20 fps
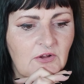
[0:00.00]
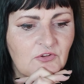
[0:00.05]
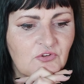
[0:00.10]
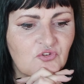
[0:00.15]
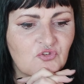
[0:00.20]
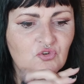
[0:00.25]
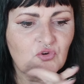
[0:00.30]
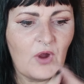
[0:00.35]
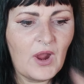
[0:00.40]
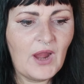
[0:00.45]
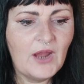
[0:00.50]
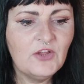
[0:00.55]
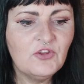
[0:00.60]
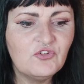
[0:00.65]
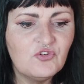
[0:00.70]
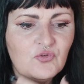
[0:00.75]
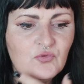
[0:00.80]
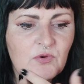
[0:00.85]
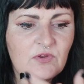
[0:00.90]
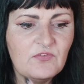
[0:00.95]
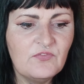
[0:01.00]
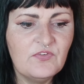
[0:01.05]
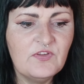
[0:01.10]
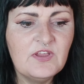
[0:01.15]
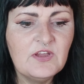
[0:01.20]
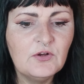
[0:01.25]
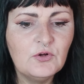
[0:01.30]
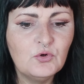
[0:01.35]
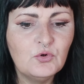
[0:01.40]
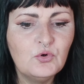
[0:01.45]
trying to
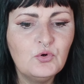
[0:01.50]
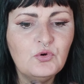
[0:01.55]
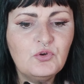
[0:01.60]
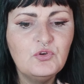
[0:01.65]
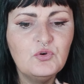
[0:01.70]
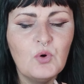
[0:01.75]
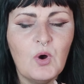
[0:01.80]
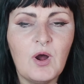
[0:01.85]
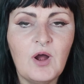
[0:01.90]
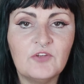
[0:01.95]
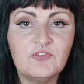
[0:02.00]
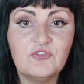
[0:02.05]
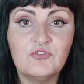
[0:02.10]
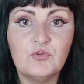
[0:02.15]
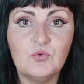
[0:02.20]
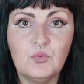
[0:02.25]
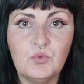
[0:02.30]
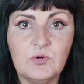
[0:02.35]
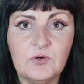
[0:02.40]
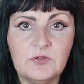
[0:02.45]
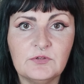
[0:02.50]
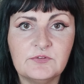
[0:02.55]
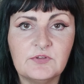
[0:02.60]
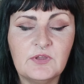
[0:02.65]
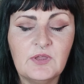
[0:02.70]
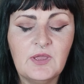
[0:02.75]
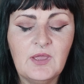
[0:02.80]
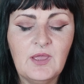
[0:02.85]
reveal who you are to the world.